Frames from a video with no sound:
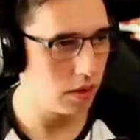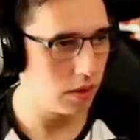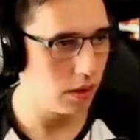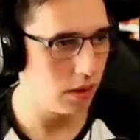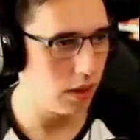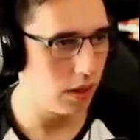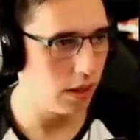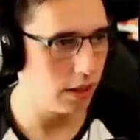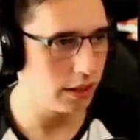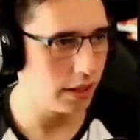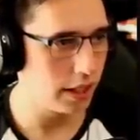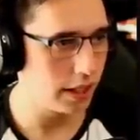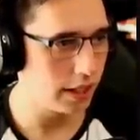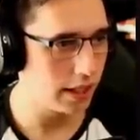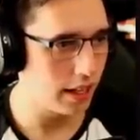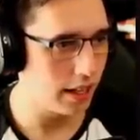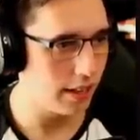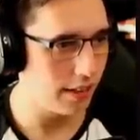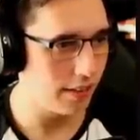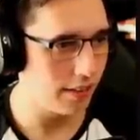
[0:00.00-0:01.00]
Oh, I'll take
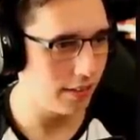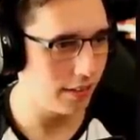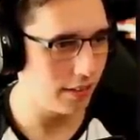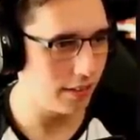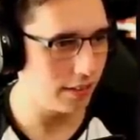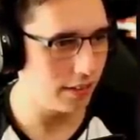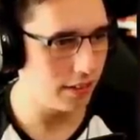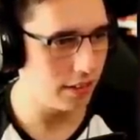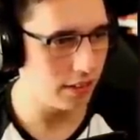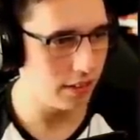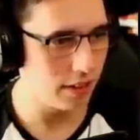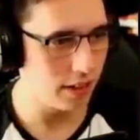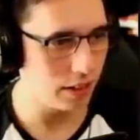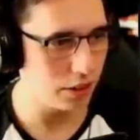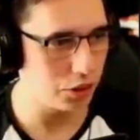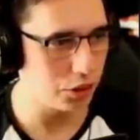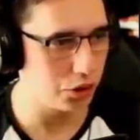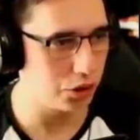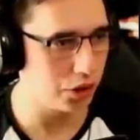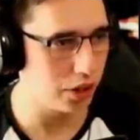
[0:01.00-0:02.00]
that. Ah, oh,
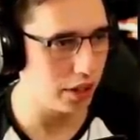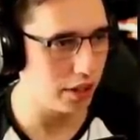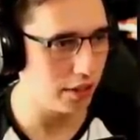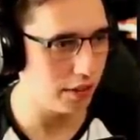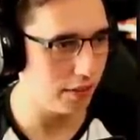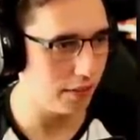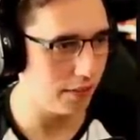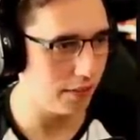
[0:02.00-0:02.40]
shite.